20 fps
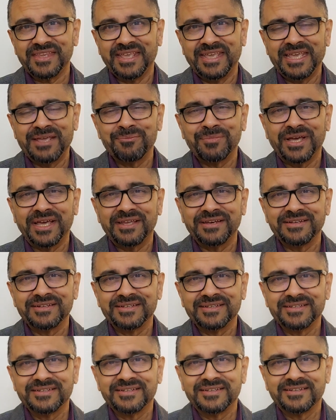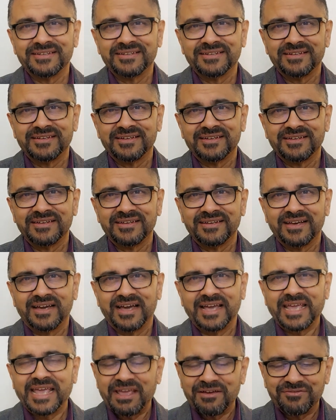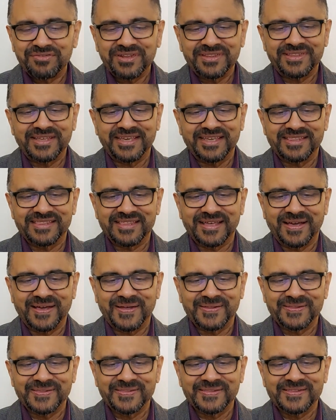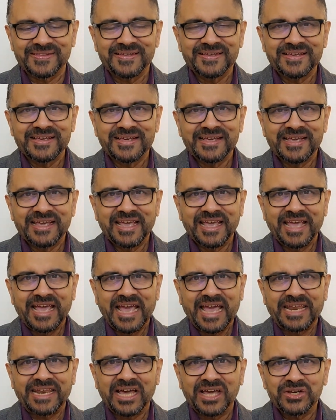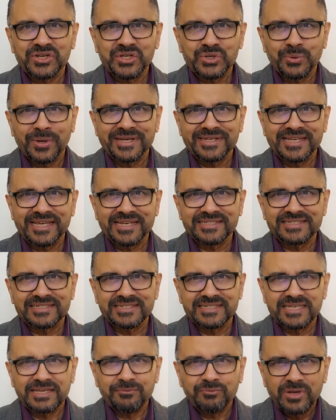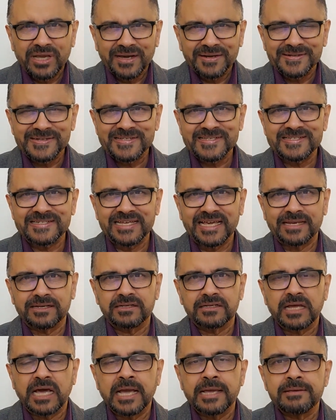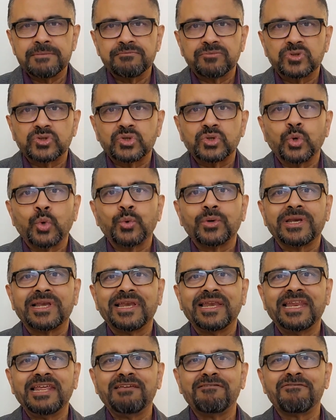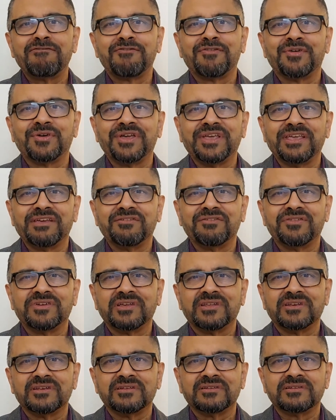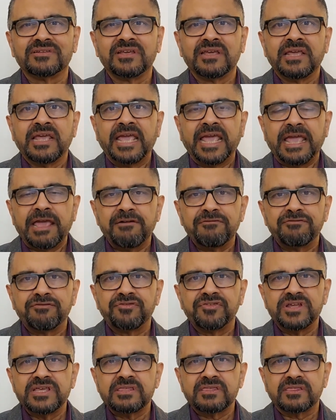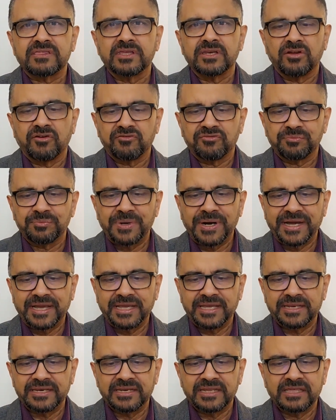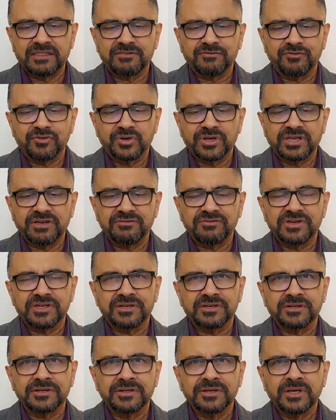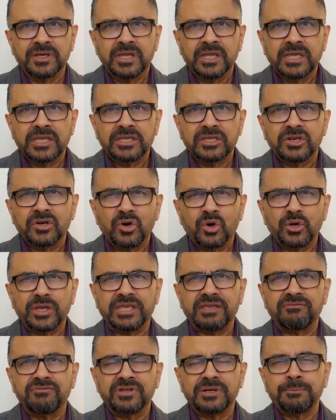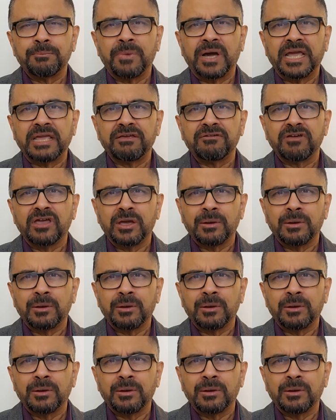Amen? Everything is ours. And our new identity, we understand it. I am totally forgiven. Every sin of mine is forgiven. You know, even my